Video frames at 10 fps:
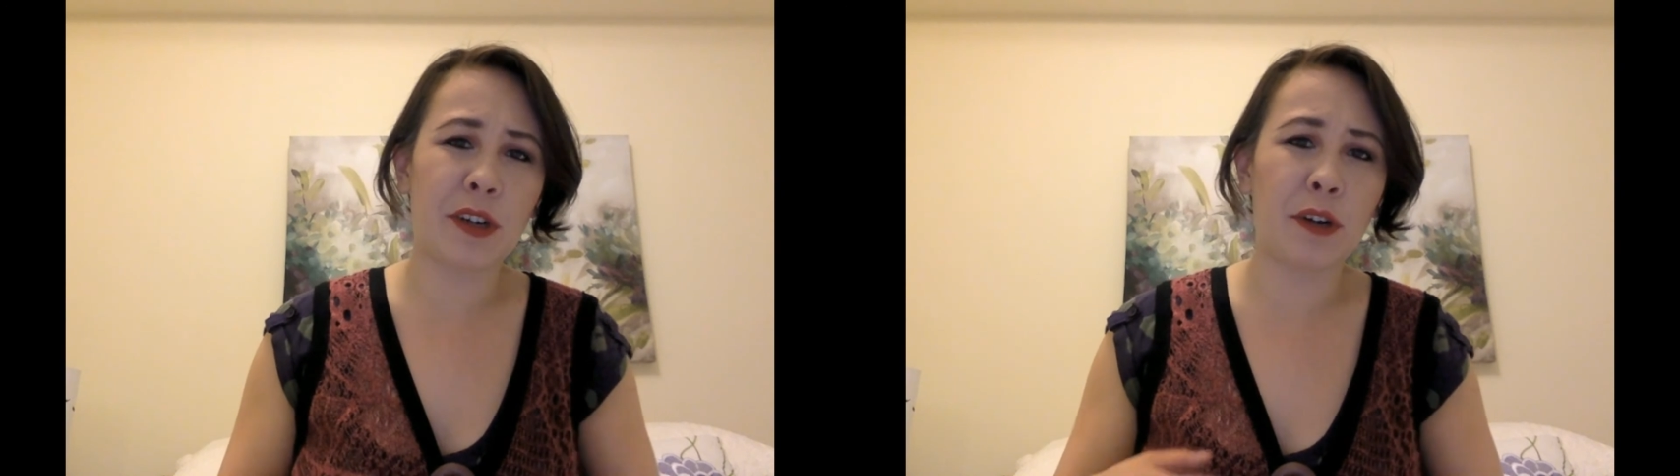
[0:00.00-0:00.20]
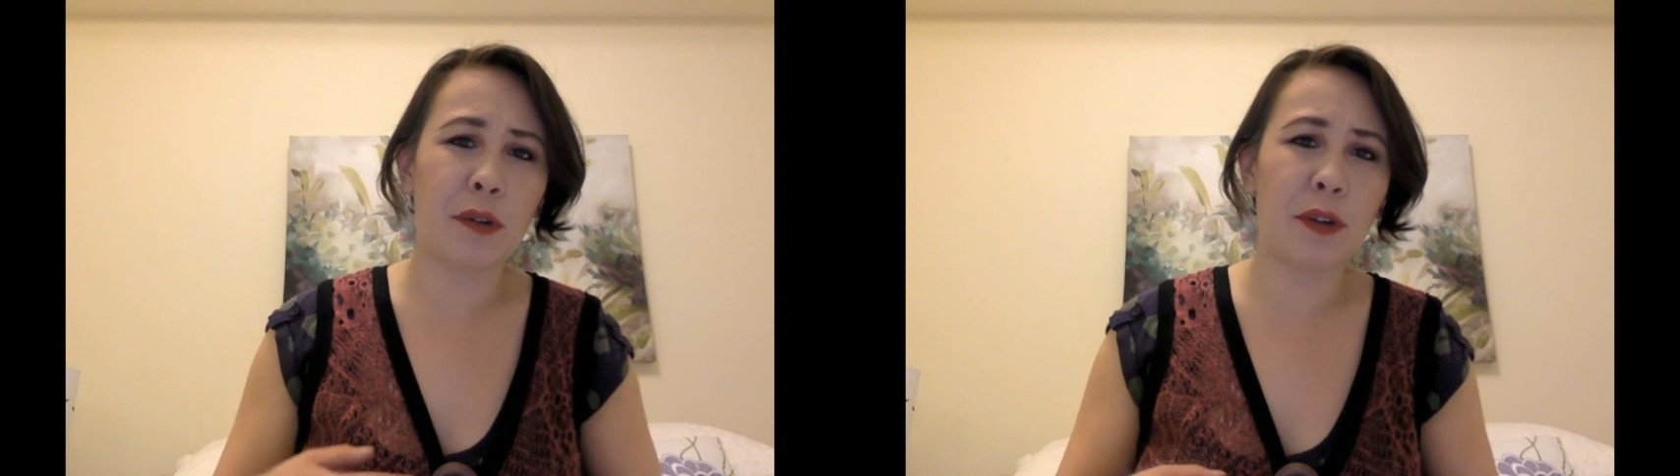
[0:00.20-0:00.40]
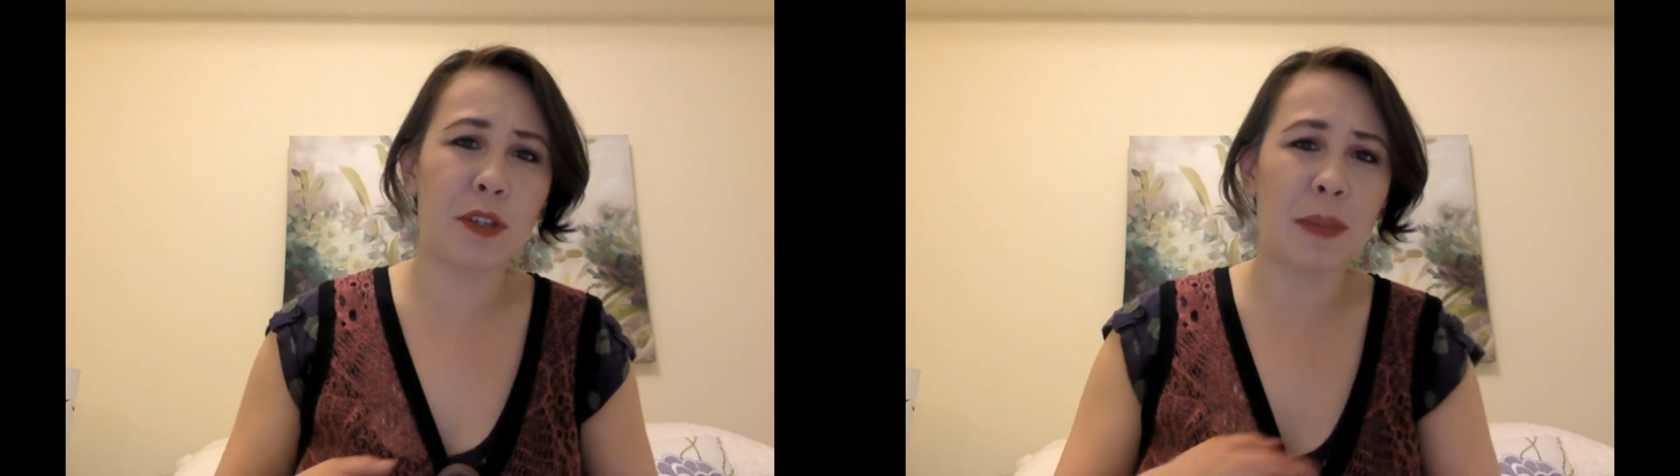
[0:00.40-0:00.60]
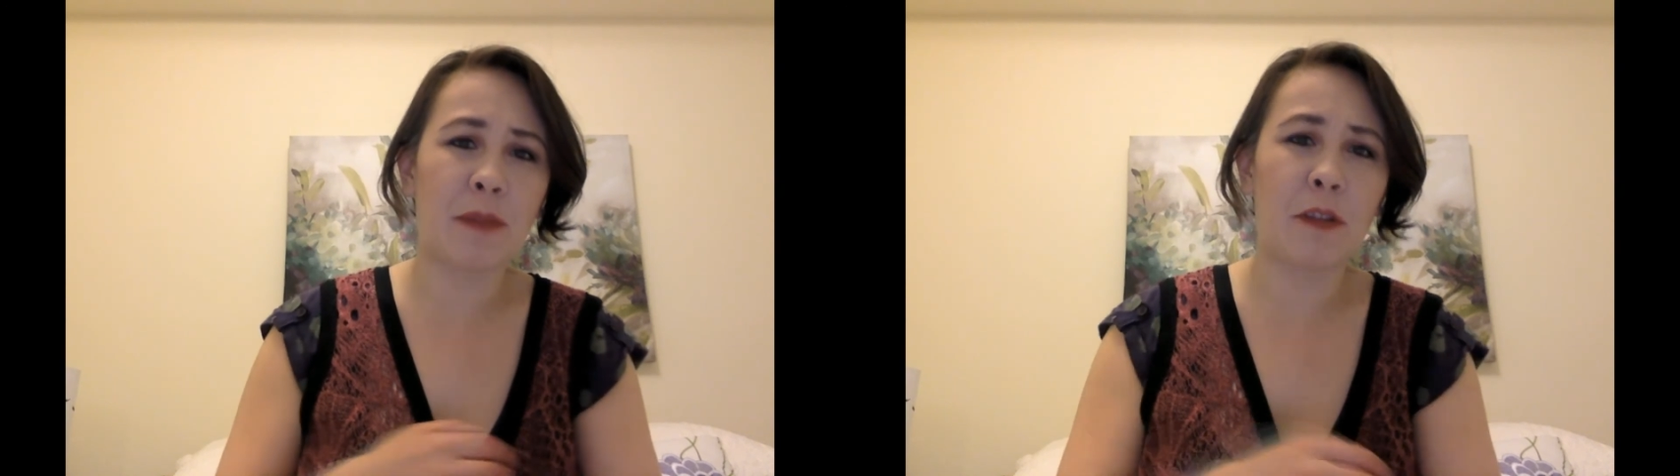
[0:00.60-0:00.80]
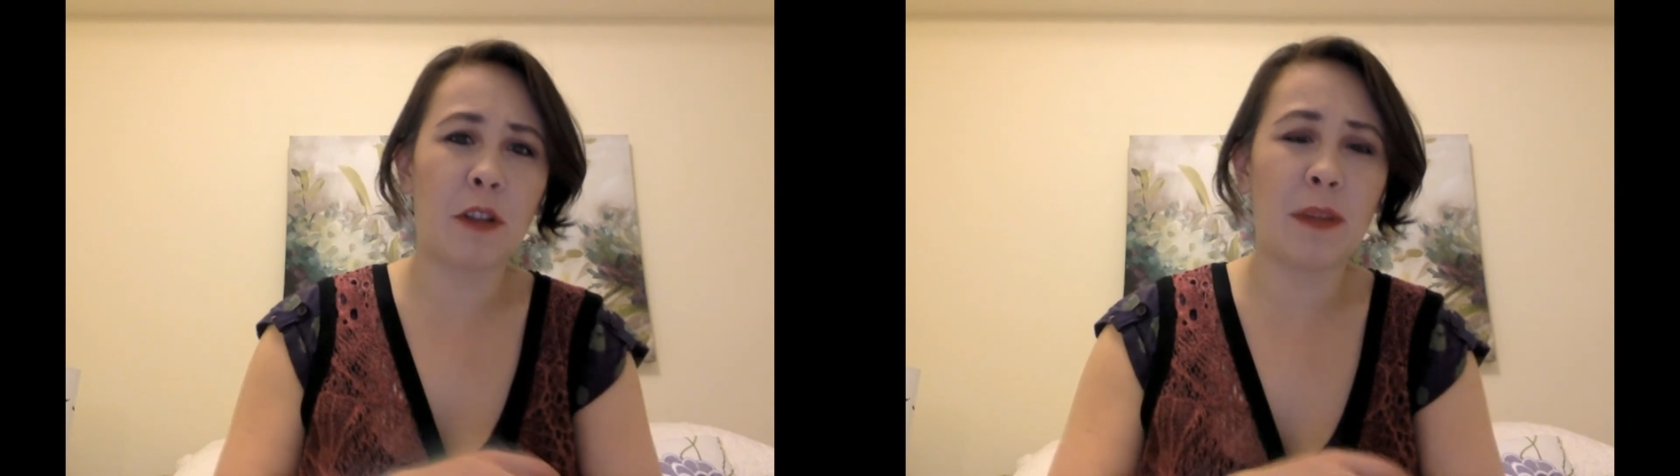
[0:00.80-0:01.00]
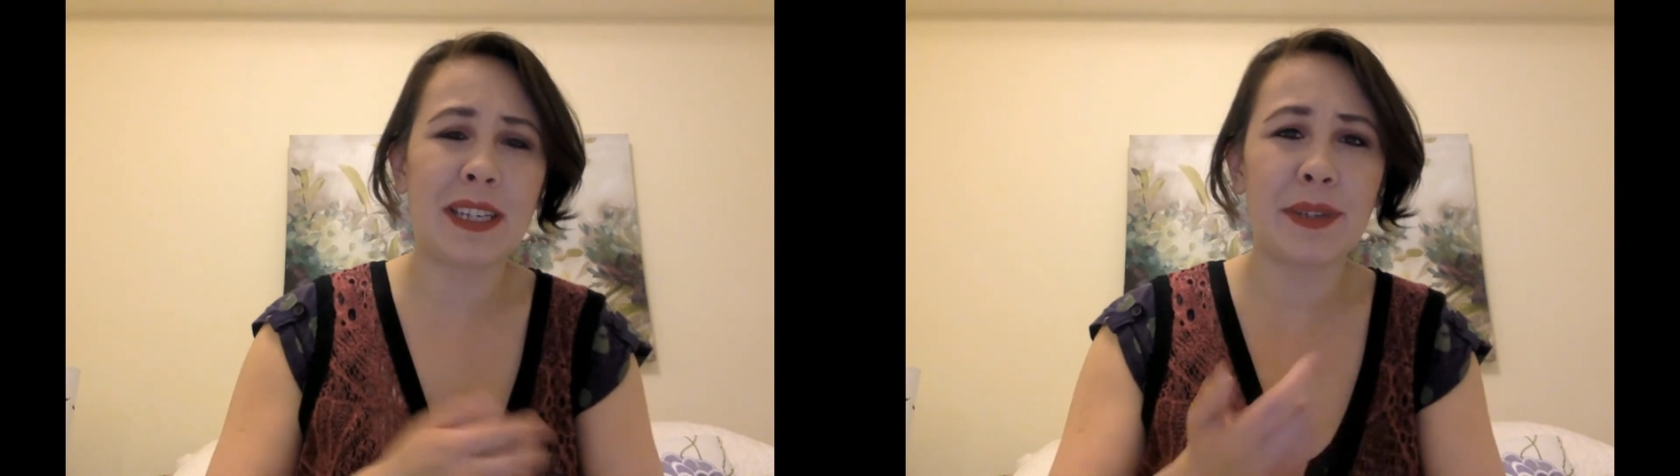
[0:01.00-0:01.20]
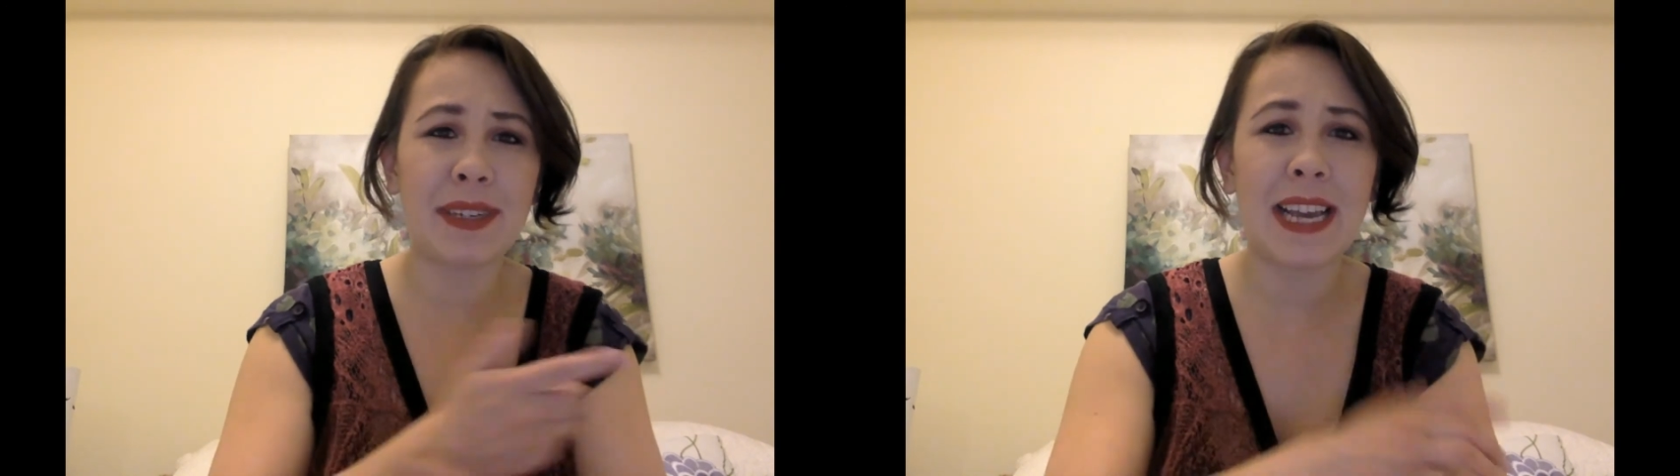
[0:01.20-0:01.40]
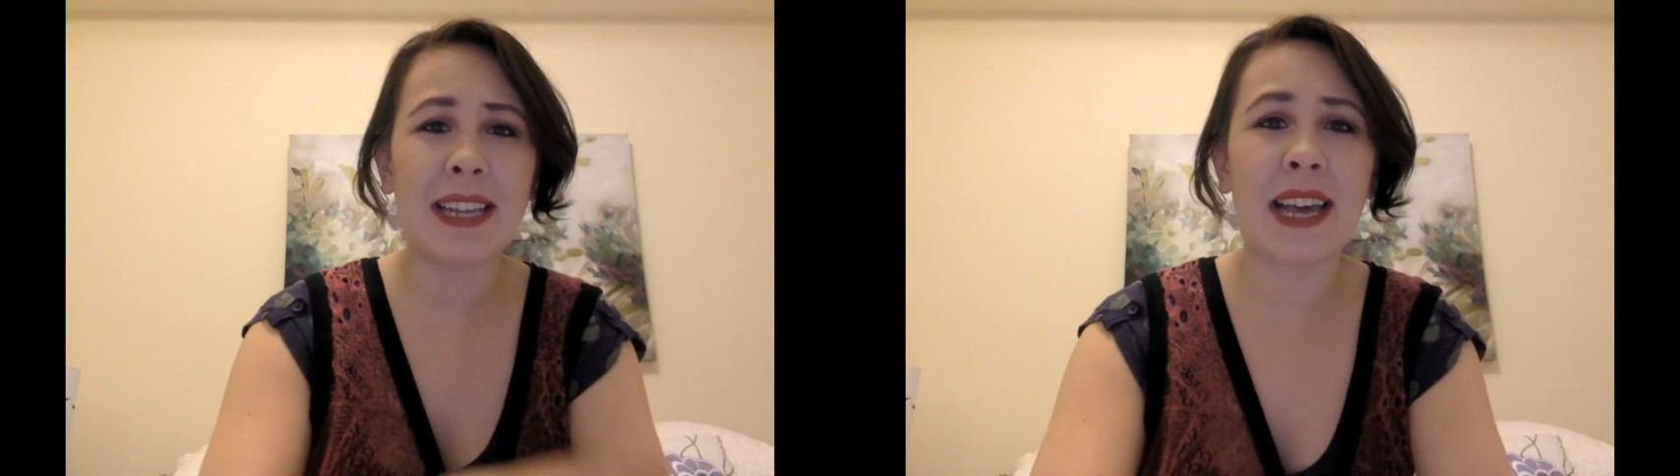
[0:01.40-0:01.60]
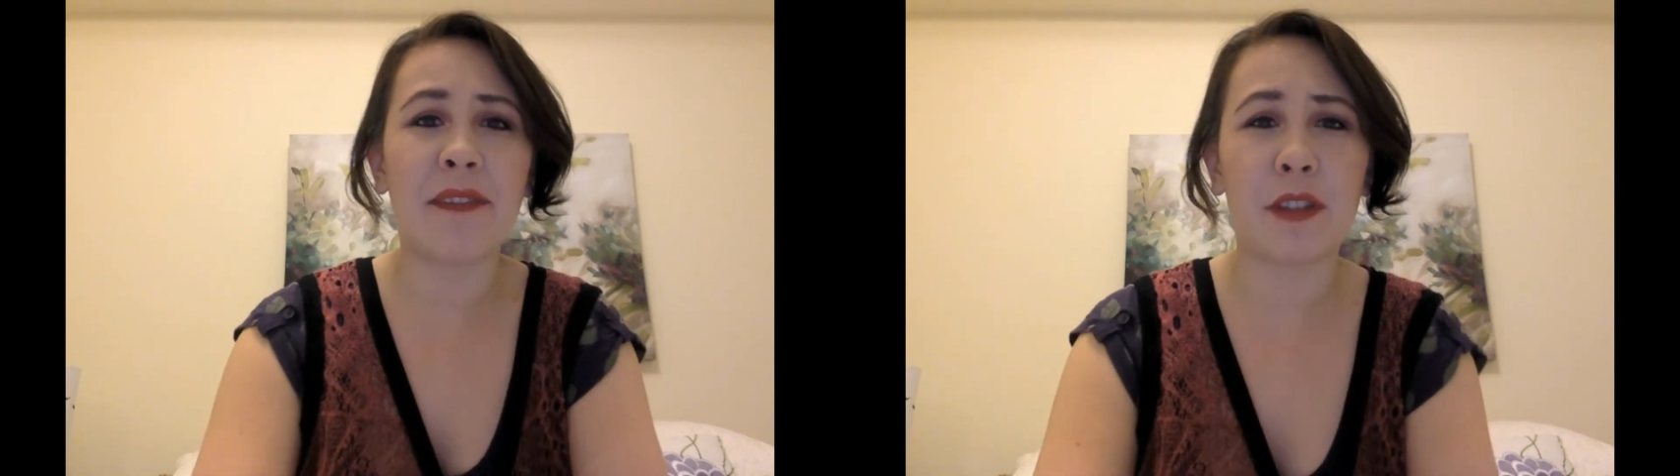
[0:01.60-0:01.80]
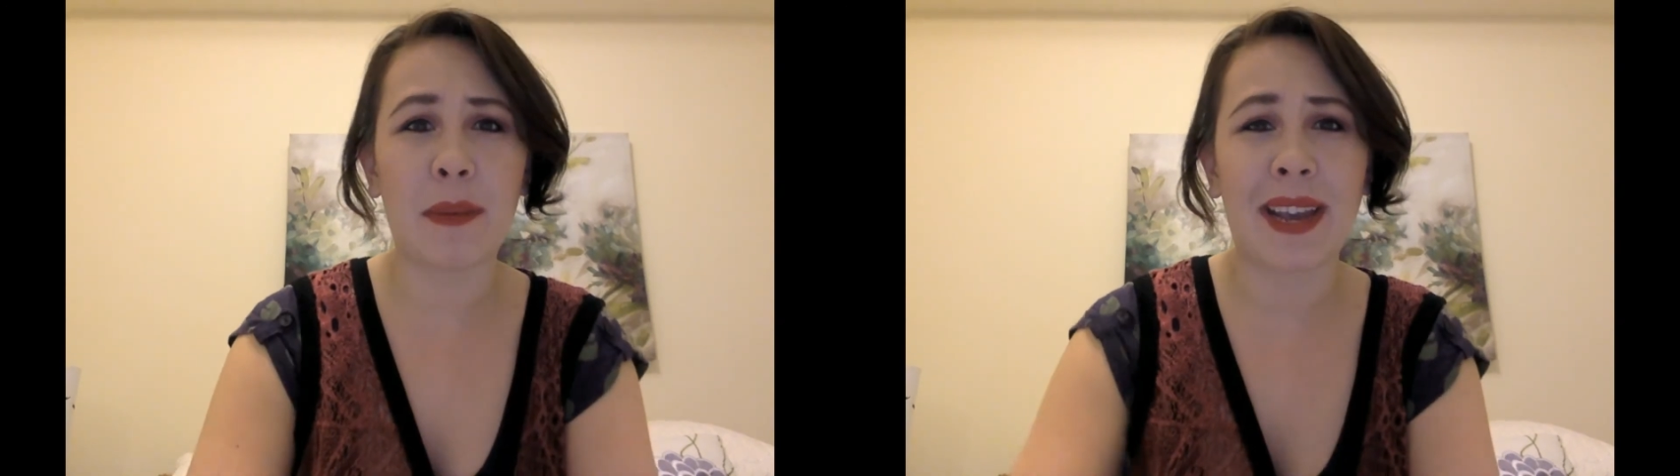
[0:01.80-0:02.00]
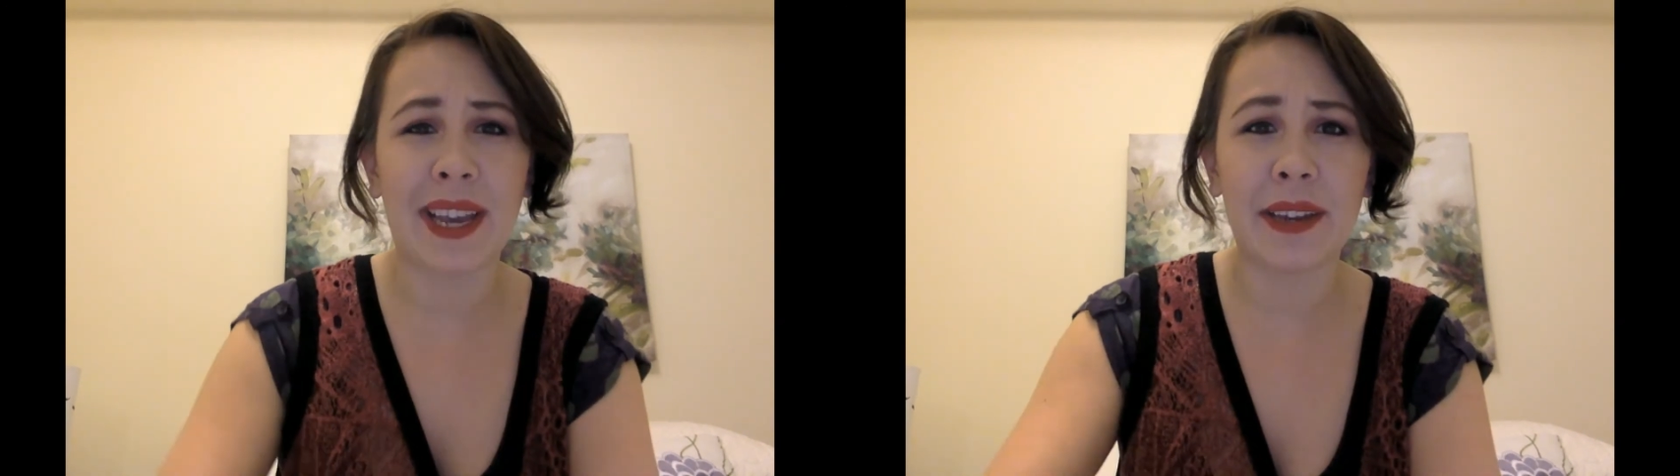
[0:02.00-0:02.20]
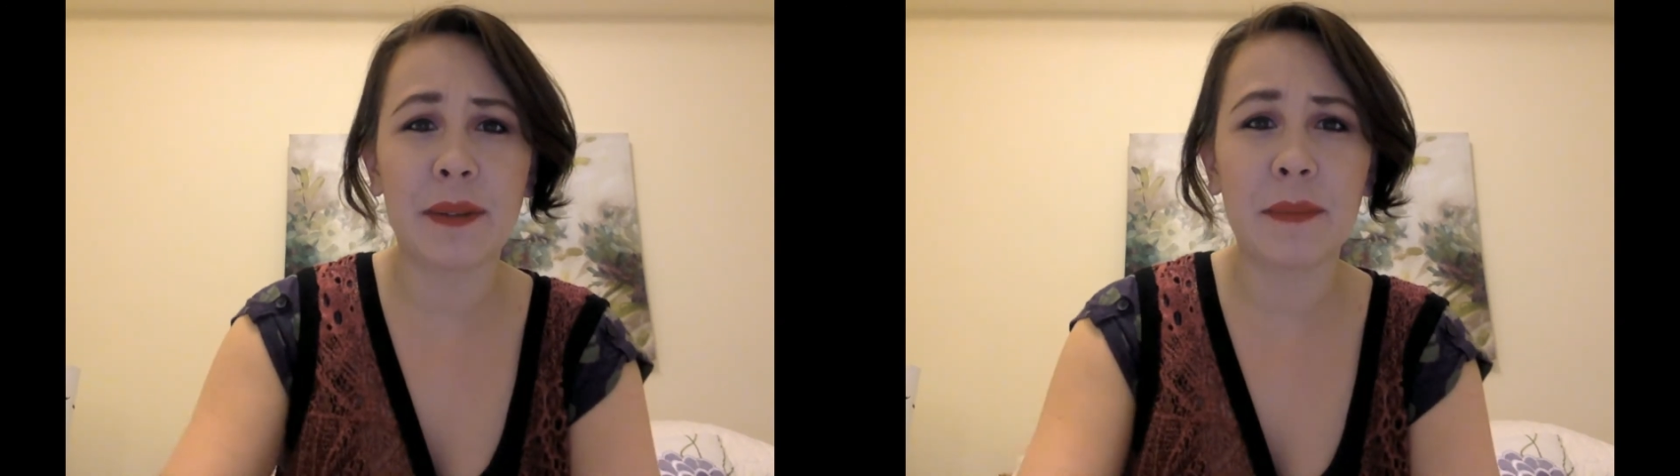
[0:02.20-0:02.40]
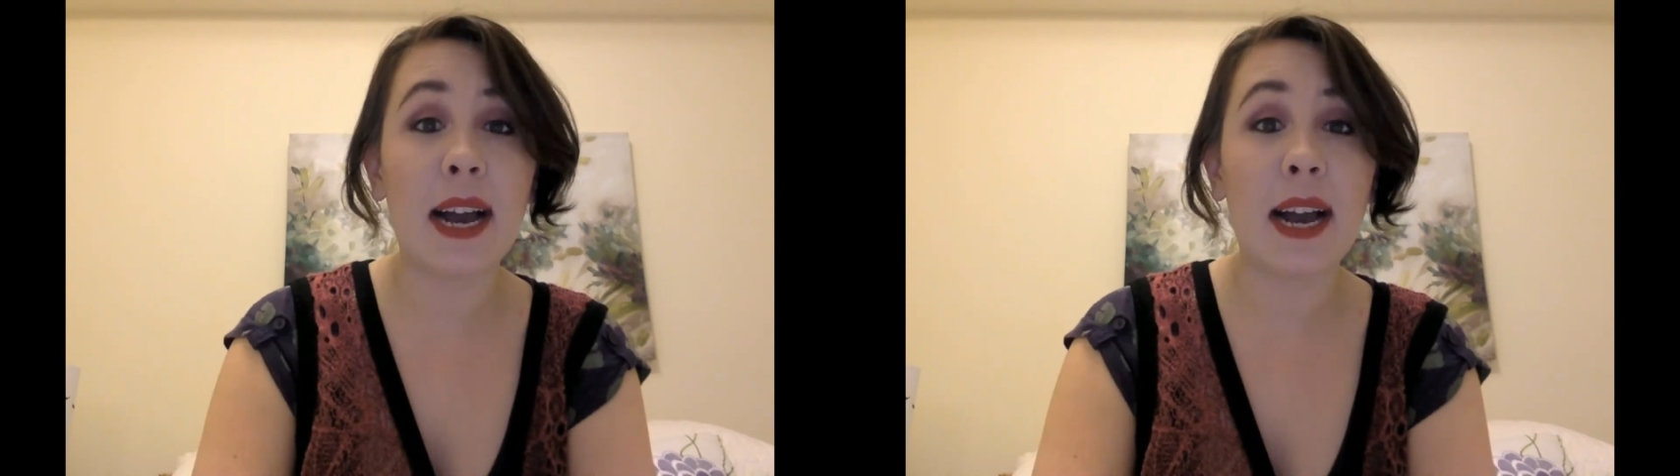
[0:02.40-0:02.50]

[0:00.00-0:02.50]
to hurt your stomach for a little bit, so I take that for the pain.